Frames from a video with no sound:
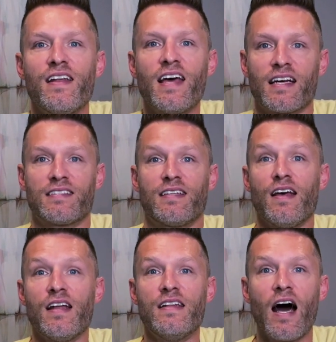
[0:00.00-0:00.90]
Next,
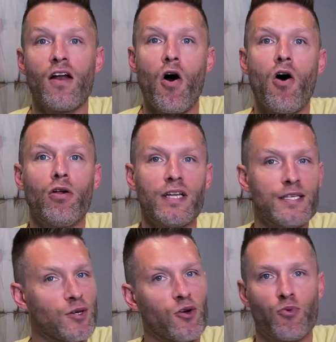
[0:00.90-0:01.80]
not all
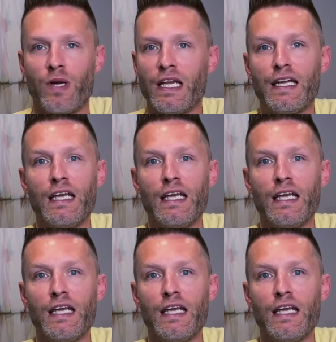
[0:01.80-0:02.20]
leads are created